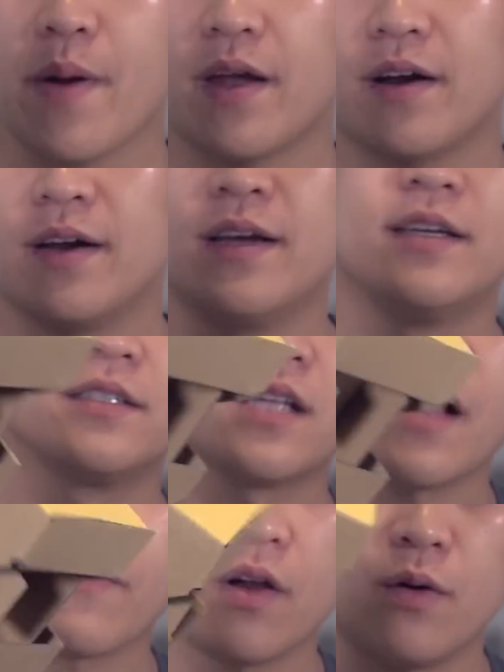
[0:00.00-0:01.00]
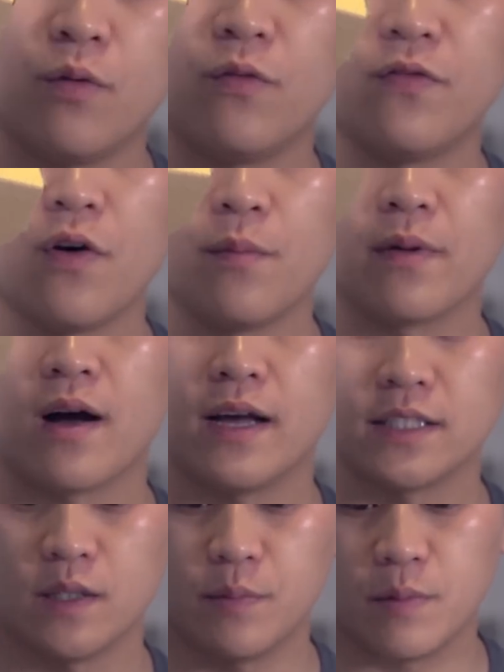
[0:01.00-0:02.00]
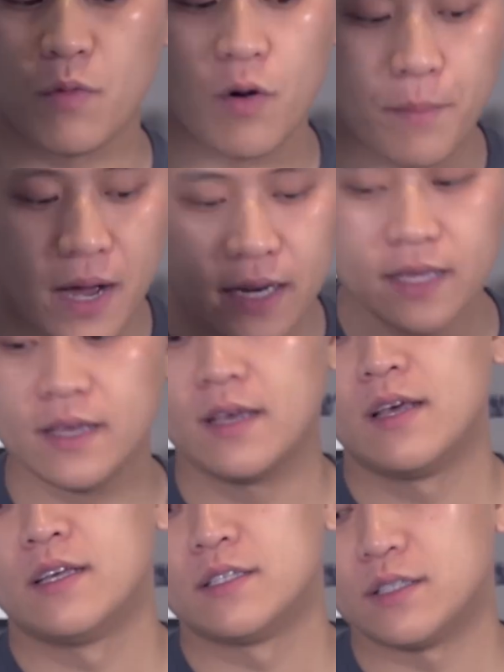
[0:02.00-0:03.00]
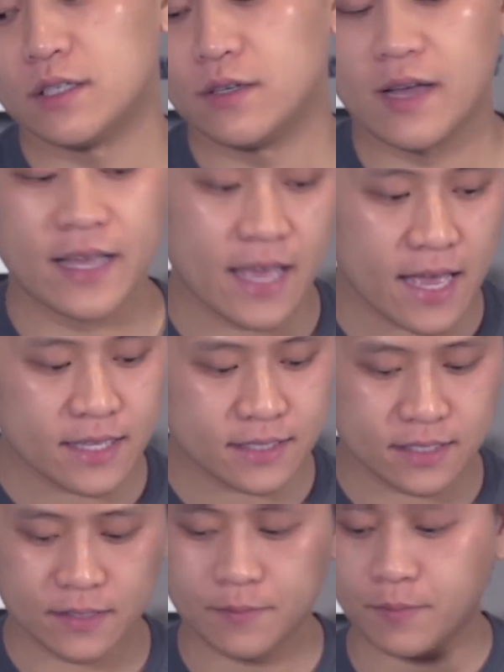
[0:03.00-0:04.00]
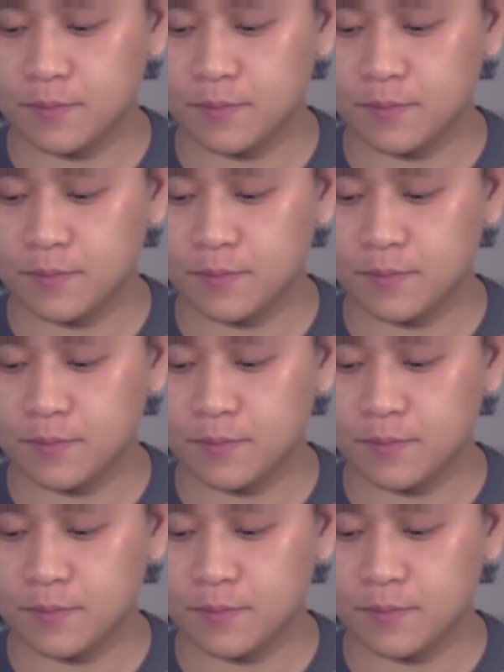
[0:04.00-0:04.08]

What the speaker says: better. Soft foam costs a little bit more money, so I guess.